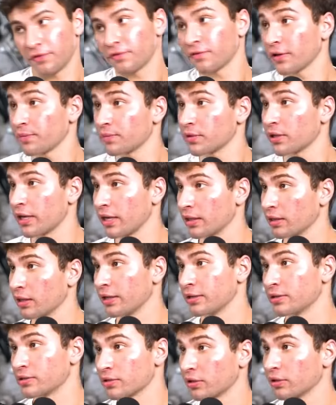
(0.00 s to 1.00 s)
flip the
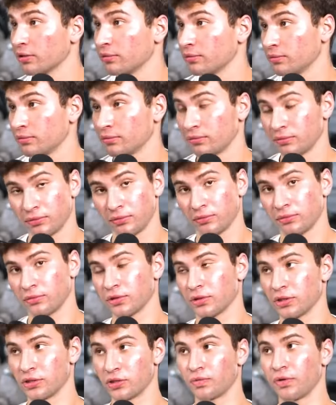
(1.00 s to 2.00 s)
headlights on,
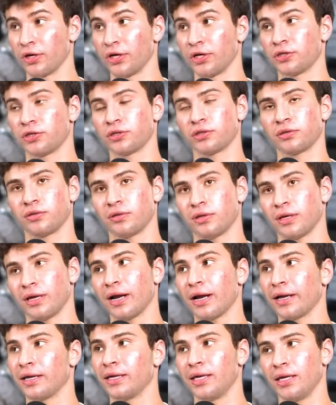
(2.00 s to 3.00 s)
the switch,
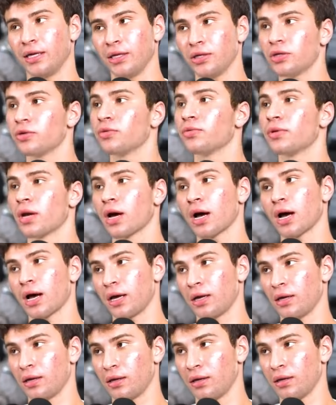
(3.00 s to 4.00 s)
and I kid you
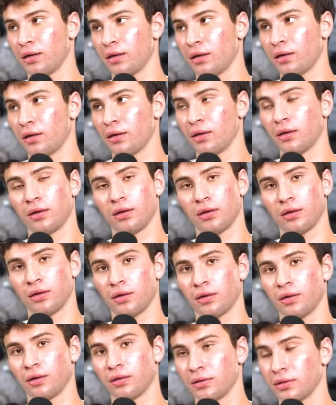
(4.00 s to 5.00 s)
not,
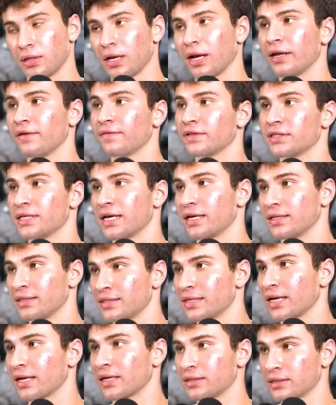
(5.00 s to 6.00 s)
not even
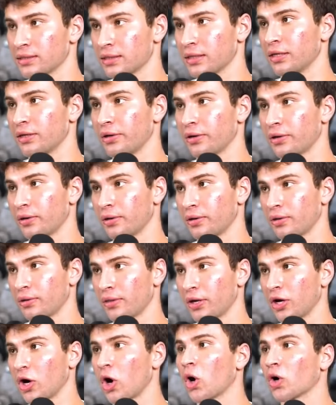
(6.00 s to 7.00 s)
10 seconds later,
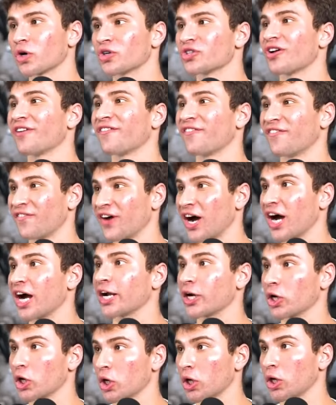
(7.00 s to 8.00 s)
the car is on
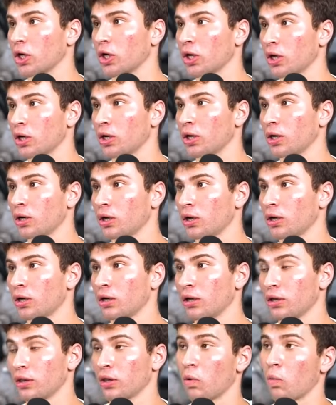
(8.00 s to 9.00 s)
fire.
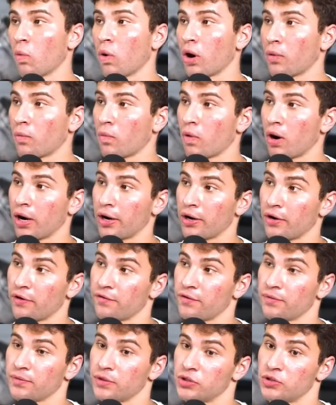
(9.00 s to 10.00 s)
Damn. The one
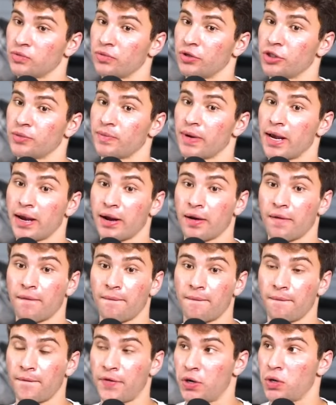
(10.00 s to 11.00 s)
wire from the switch back,
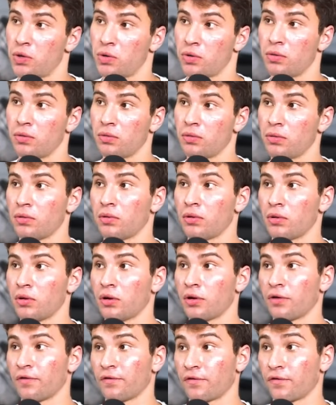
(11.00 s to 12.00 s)
whew,
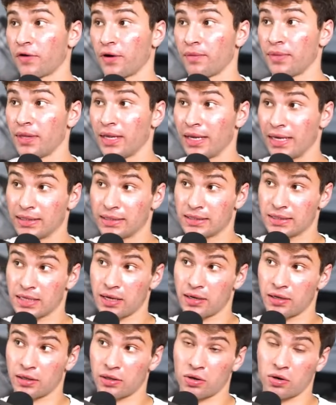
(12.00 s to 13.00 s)
from the
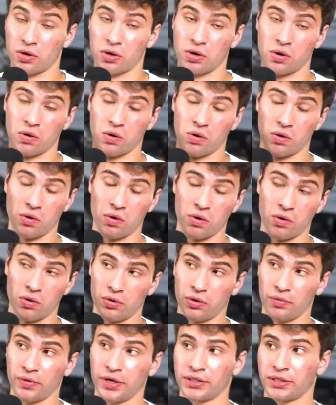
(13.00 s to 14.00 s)
inside of the car
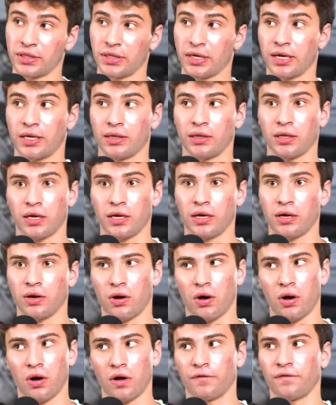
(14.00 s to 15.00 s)
all the way to the headlight,
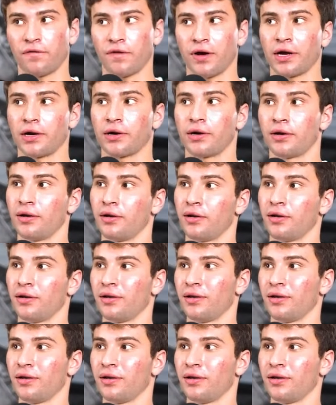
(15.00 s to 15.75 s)
on fire.